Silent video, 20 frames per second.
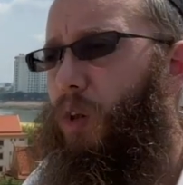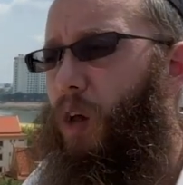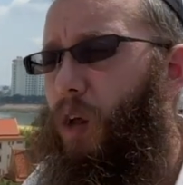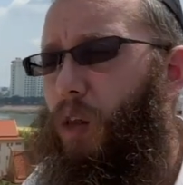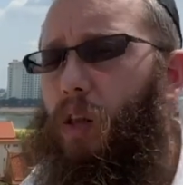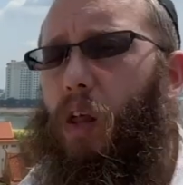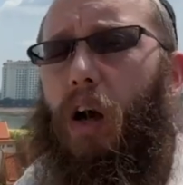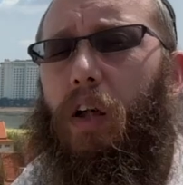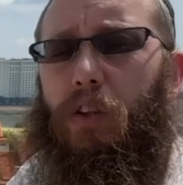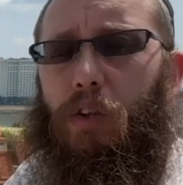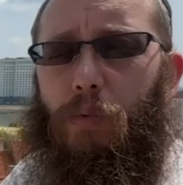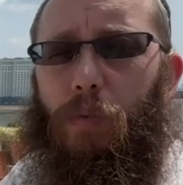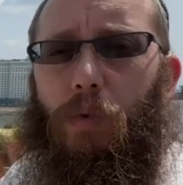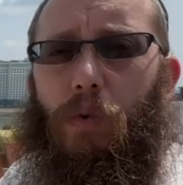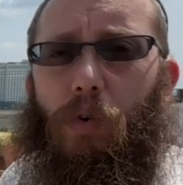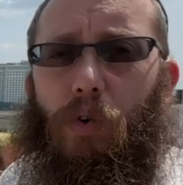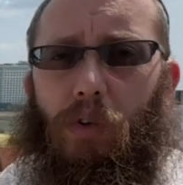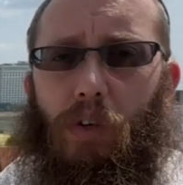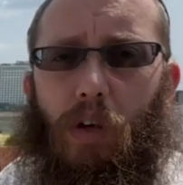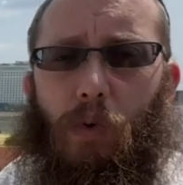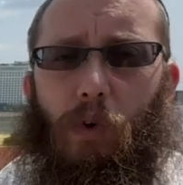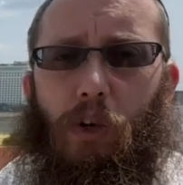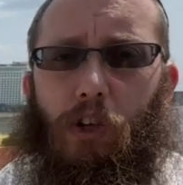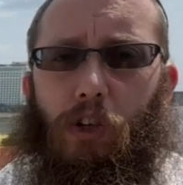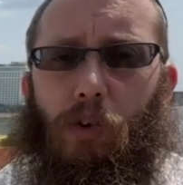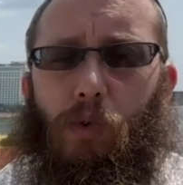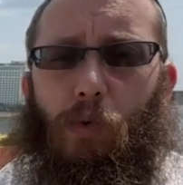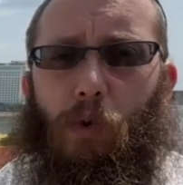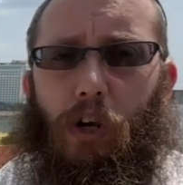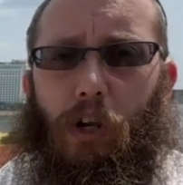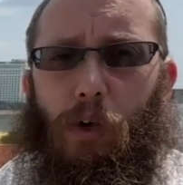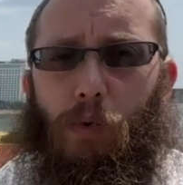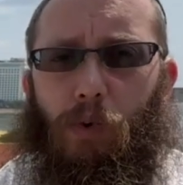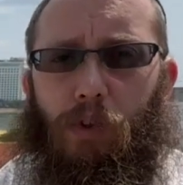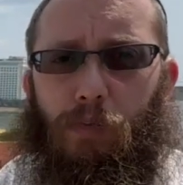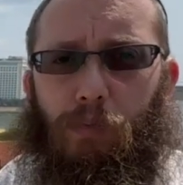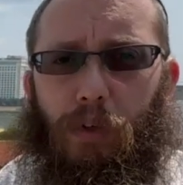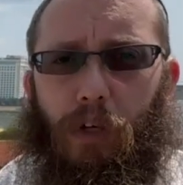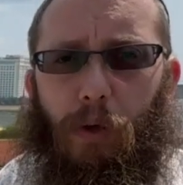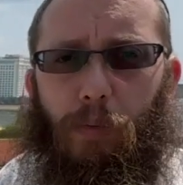a lot more than what I
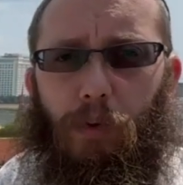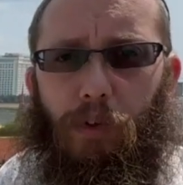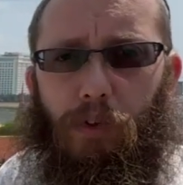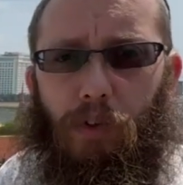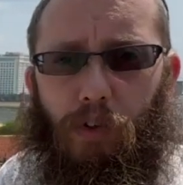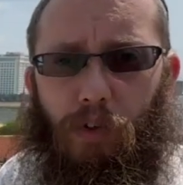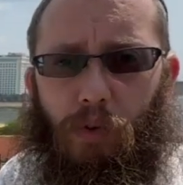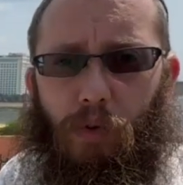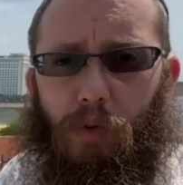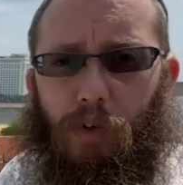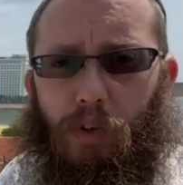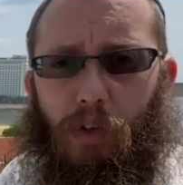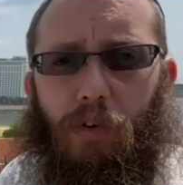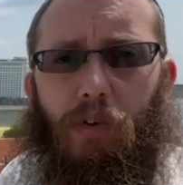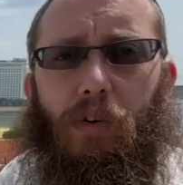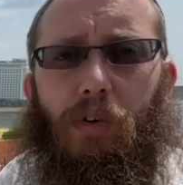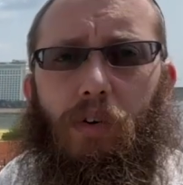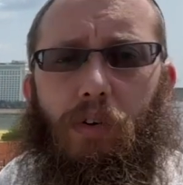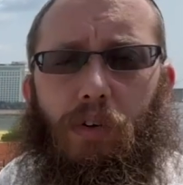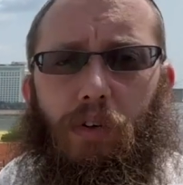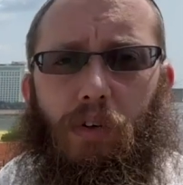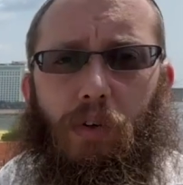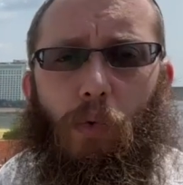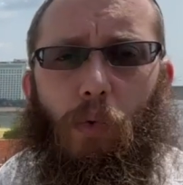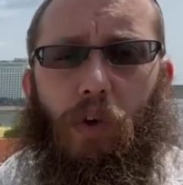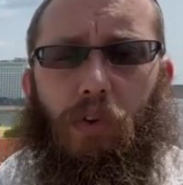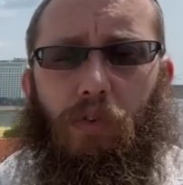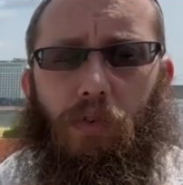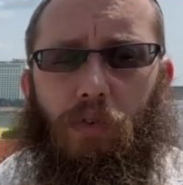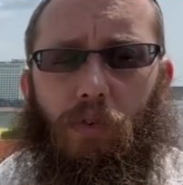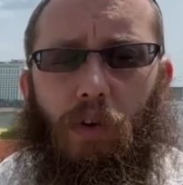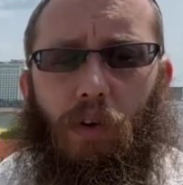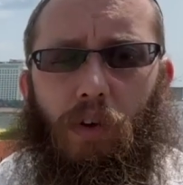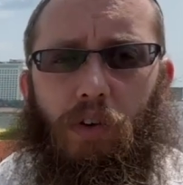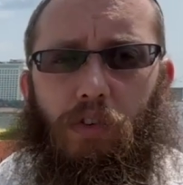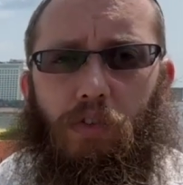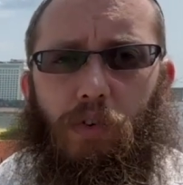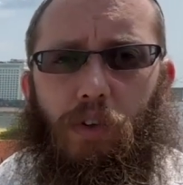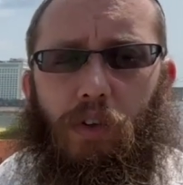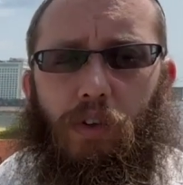would be able to do in a Western
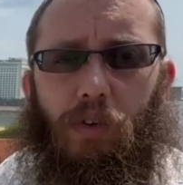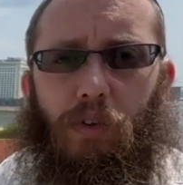country.